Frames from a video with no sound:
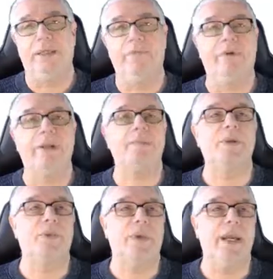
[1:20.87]
difference
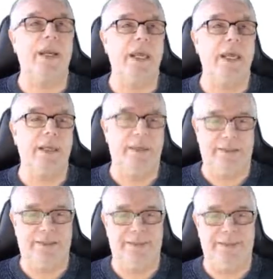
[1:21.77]
between
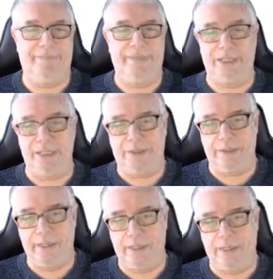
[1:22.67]

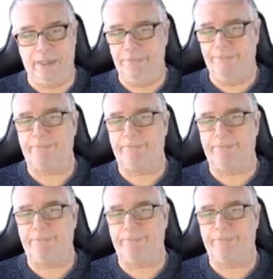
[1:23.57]
material